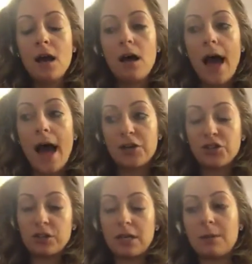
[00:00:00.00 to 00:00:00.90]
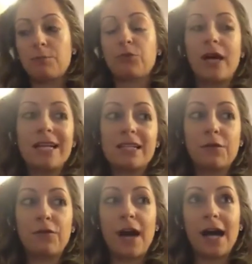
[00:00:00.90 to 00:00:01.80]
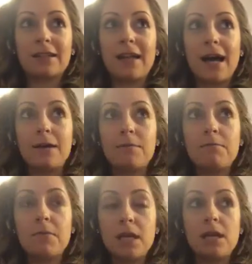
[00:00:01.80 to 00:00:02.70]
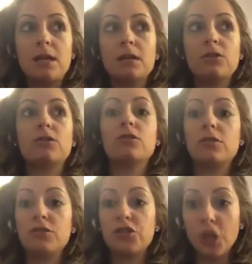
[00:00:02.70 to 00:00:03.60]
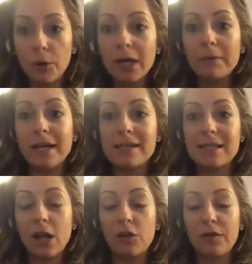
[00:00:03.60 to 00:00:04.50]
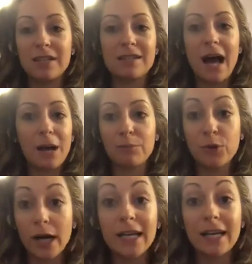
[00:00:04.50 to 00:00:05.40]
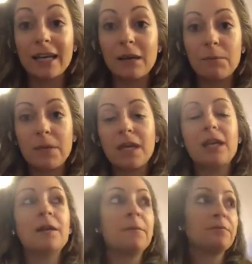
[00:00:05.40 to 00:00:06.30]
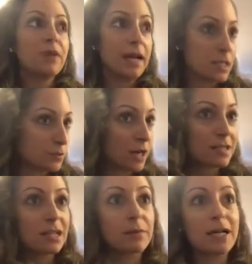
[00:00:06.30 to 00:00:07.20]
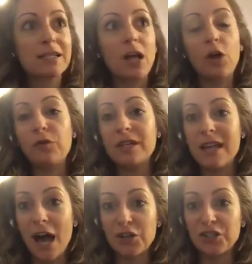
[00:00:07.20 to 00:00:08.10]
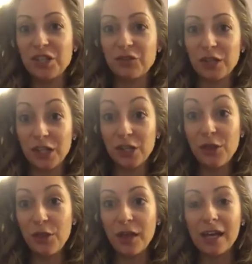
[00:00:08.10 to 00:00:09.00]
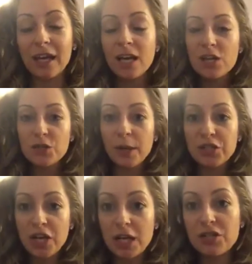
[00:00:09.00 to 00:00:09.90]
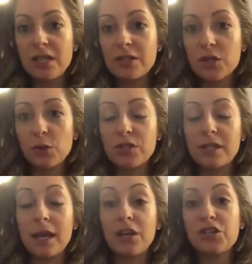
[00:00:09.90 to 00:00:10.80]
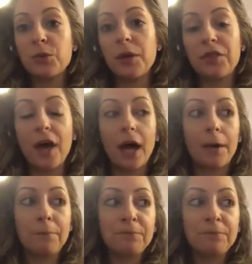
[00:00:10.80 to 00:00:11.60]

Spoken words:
actually embrace the fact that me showing myself is not bragging. Me expressing myself is actually a really good thing. So I changed the association with that.